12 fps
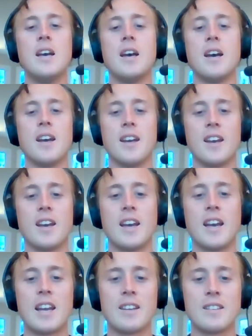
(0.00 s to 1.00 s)
Uh,
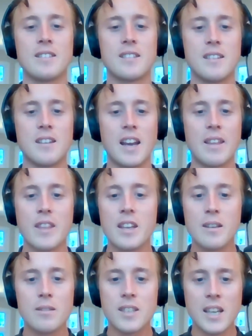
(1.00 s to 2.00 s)
and and
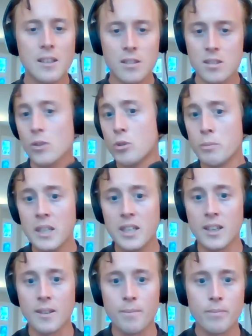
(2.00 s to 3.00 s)
then take to social
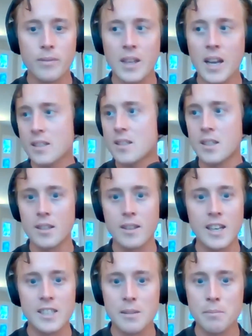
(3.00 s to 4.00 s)
media. That's the
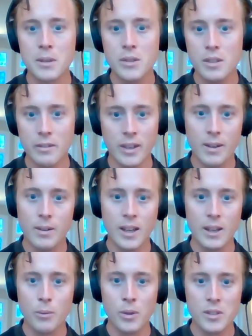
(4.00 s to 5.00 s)
that's the beauty of it.
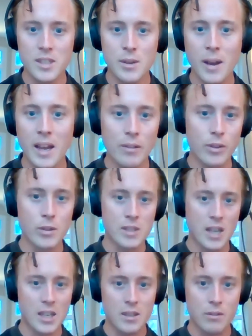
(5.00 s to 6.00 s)
Like once you have those
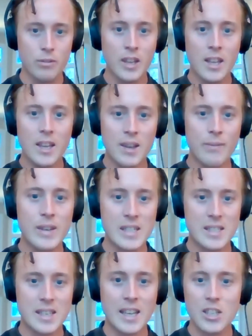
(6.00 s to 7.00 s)
kind of
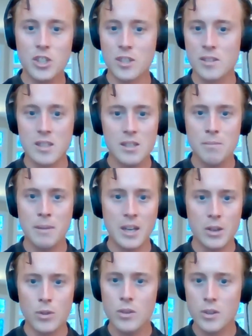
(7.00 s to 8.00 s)
investigations, doesn't matter
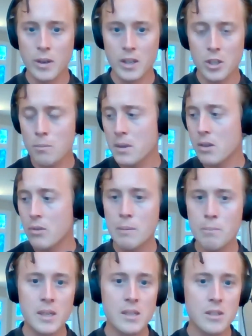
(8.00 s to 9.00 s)
who you are. You can be
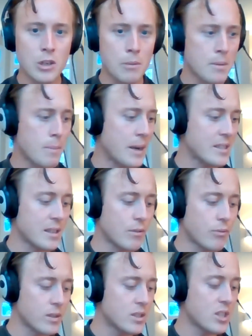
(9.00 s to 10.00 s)
Greenpeace, you can be Plastic
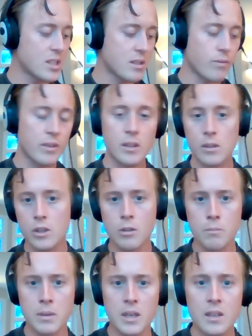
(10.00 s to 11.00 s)
Free Chesterfield, you
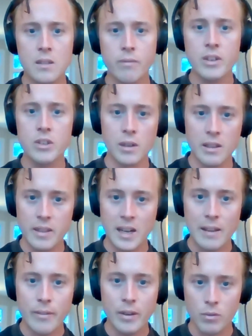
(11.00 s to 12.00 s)
can be an individual in their
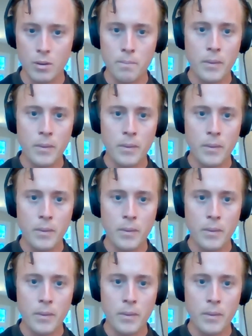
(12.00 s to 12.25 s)
living room.